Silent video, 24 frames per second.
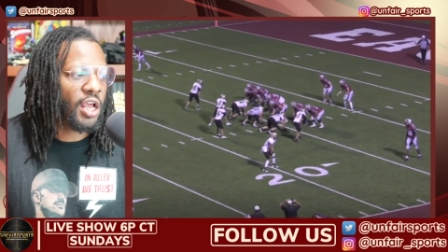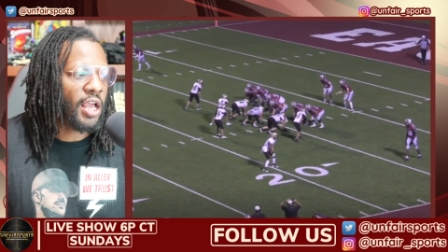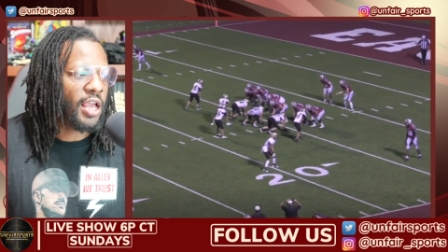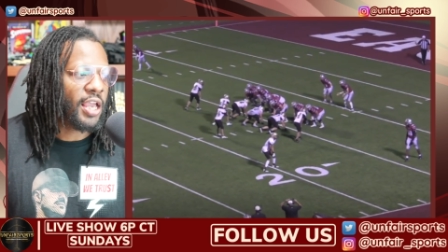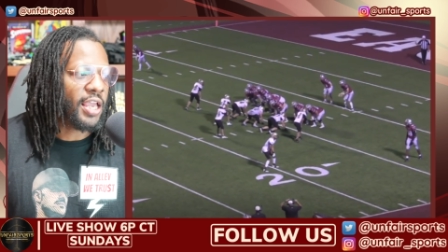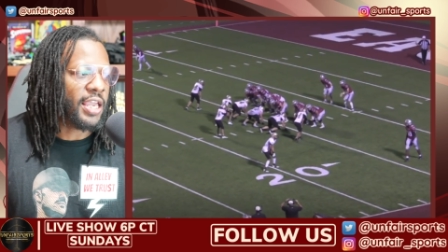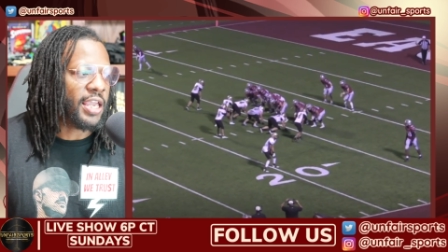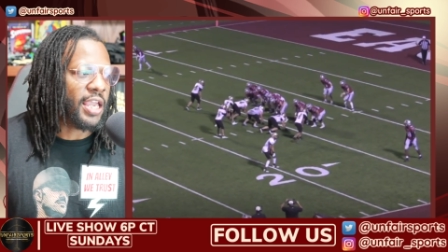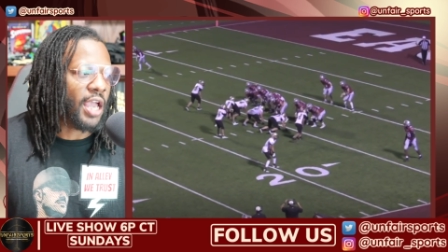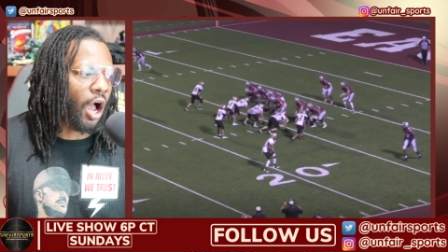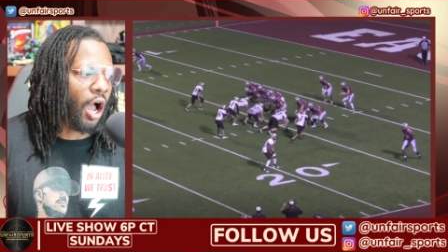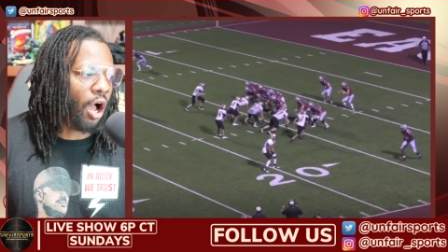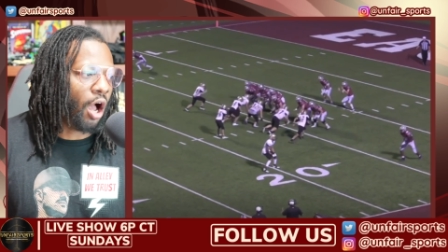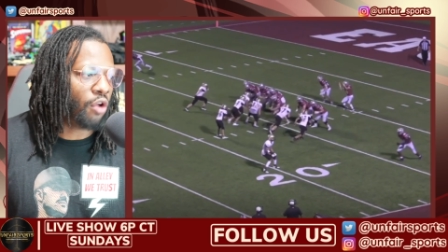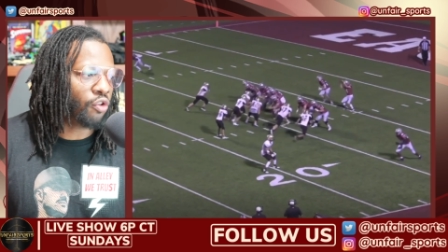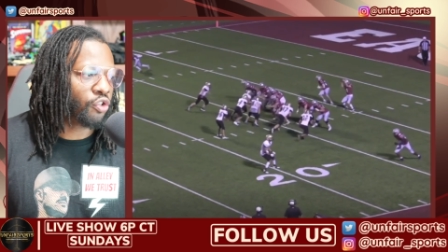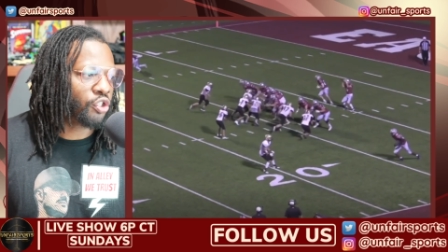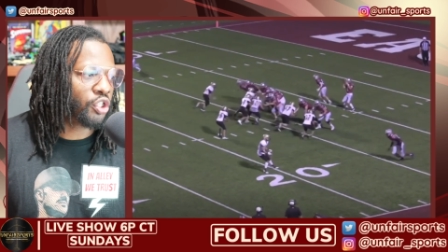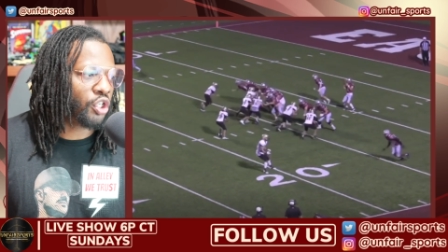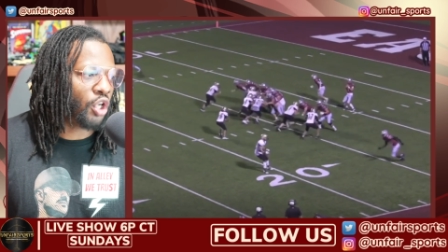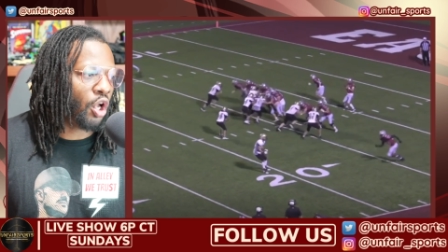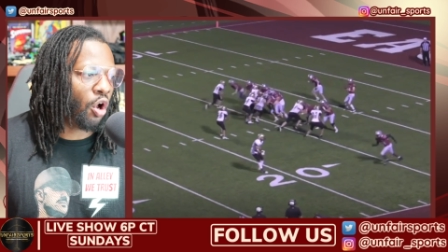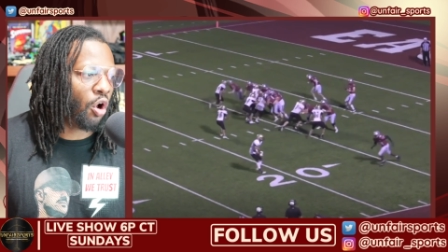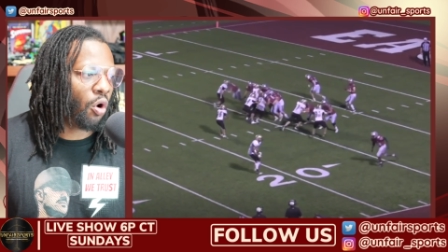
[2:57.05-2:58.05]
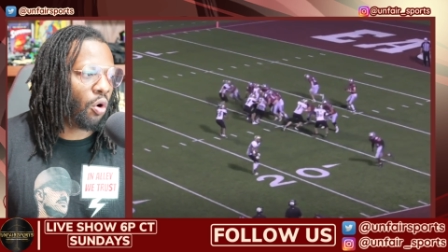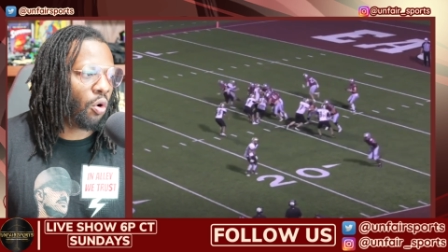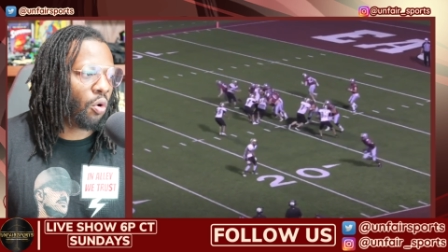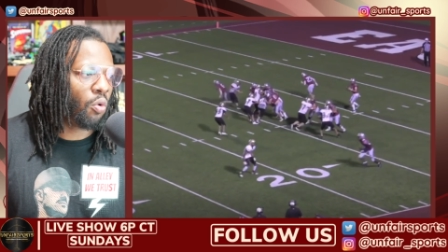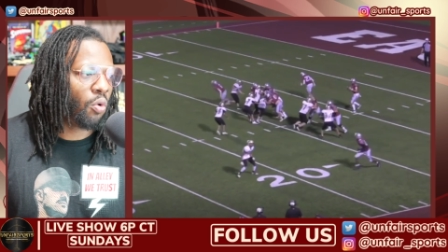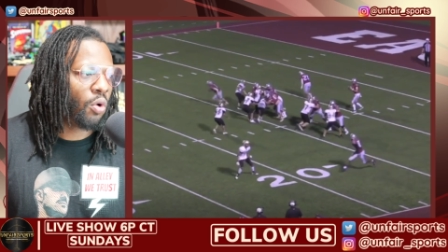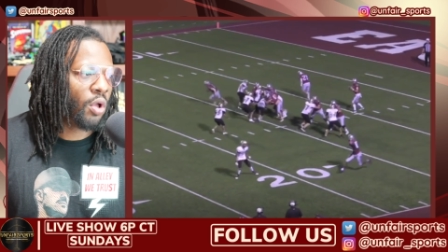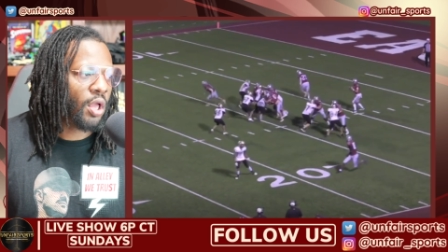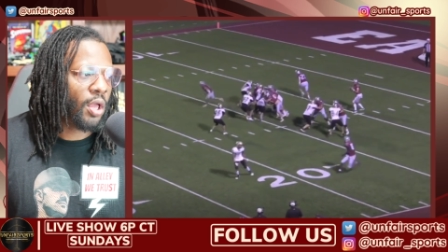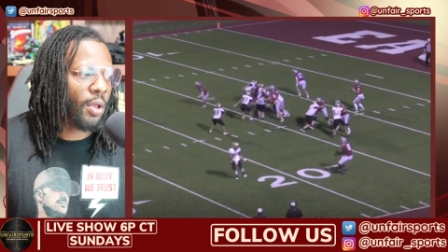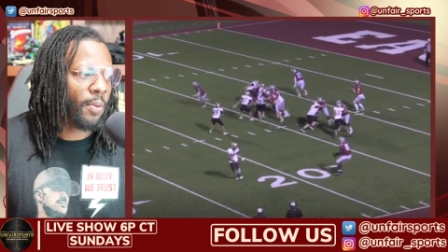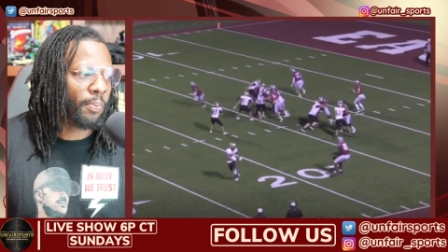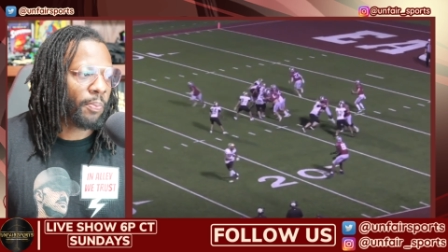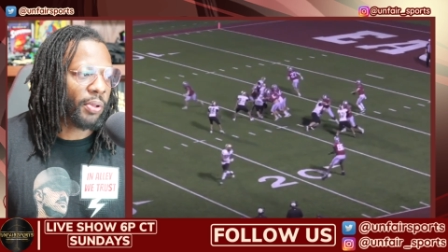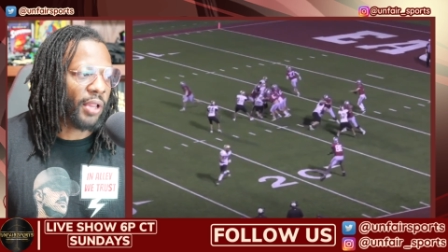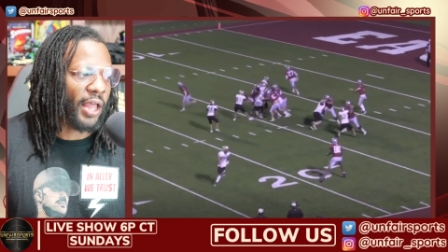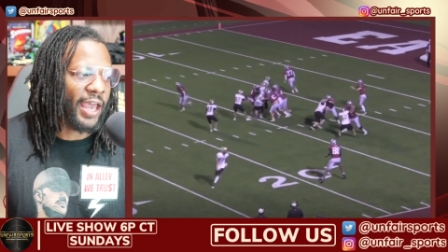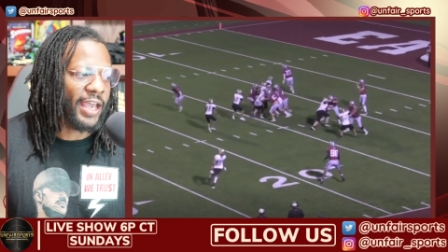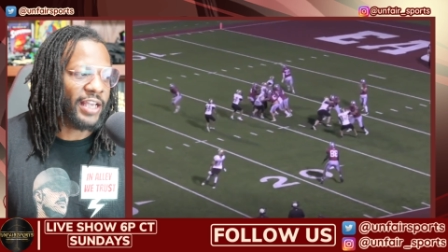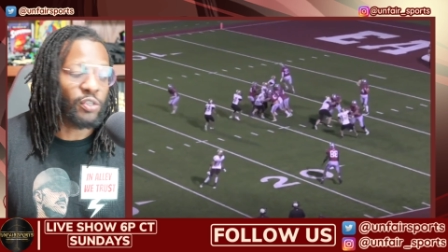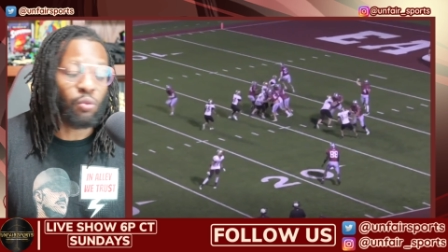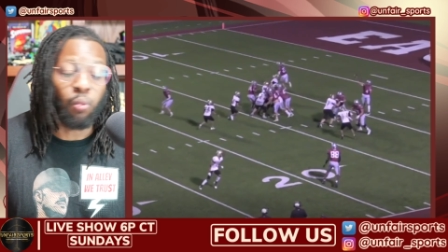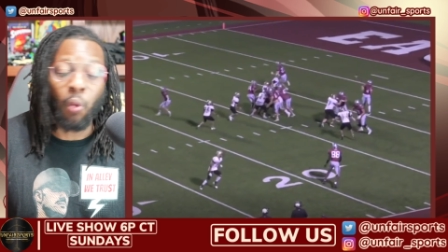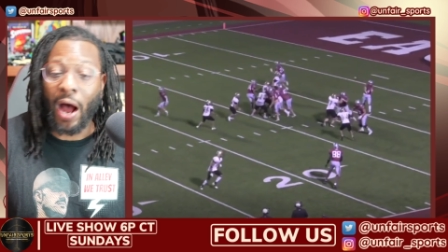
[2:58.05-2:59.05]
He also
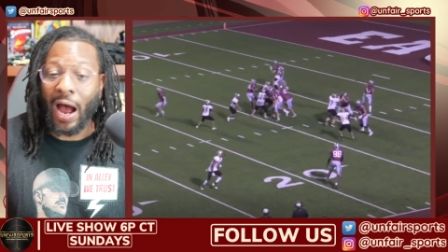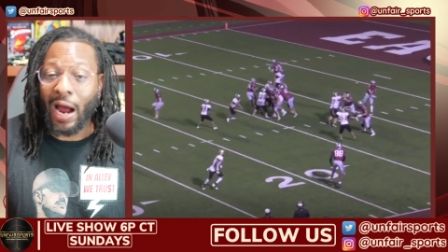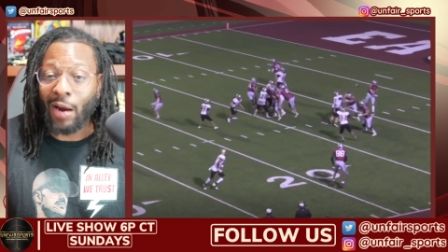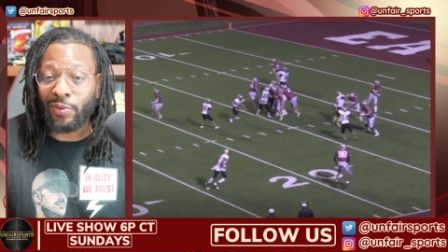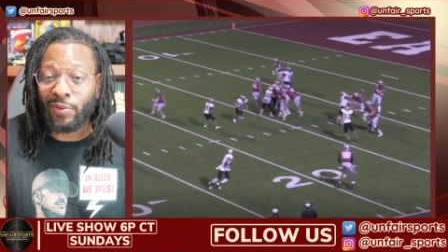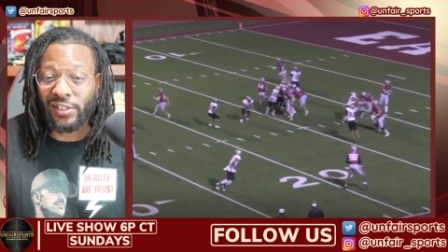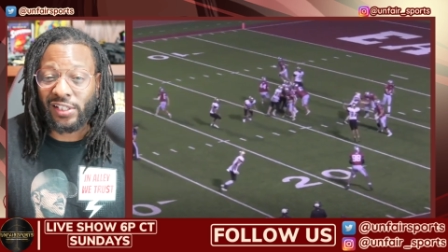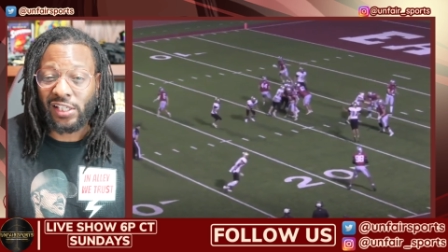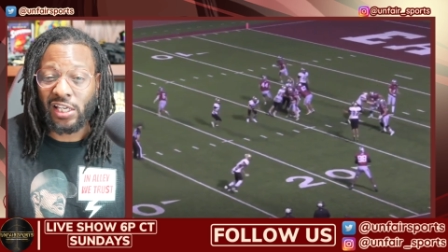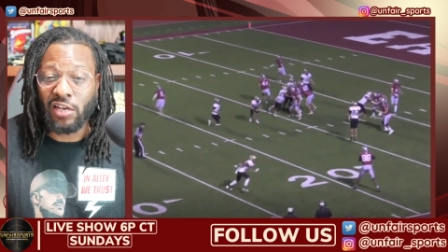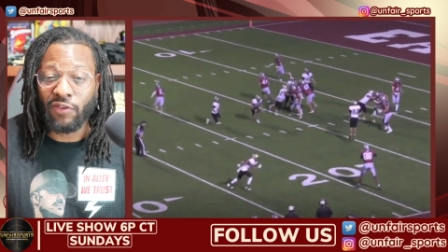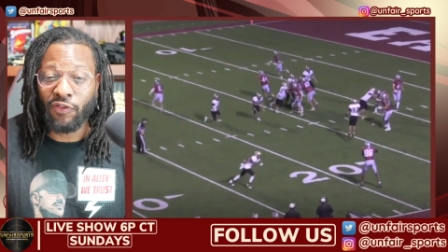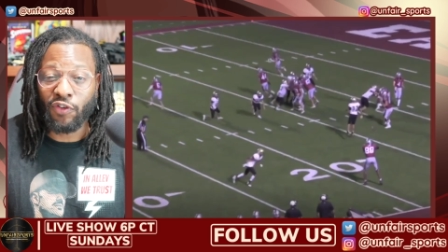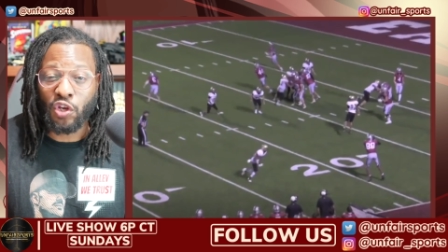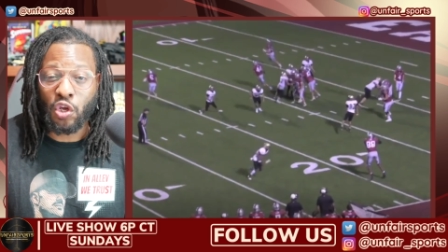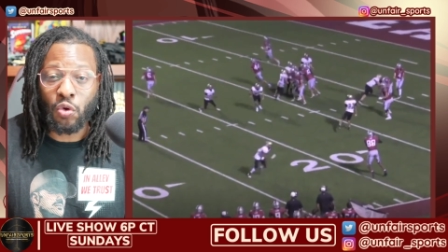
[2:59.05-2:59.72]
plays wide receiver.